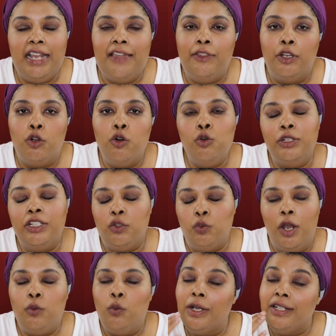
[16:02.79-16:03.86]
And the coolest
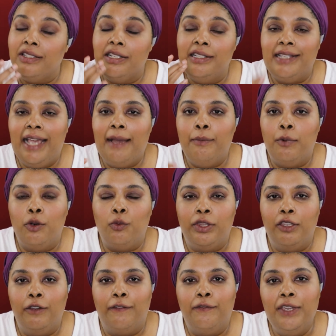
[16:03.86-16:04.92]
one was to dab one
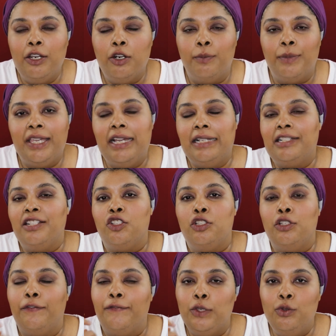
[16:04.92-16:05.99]
with your finger because
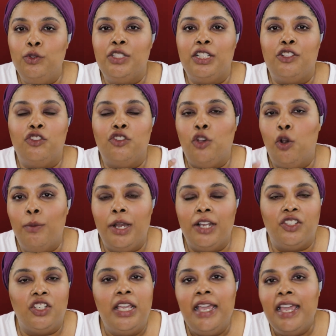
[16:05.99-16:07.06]
it diffused it so much,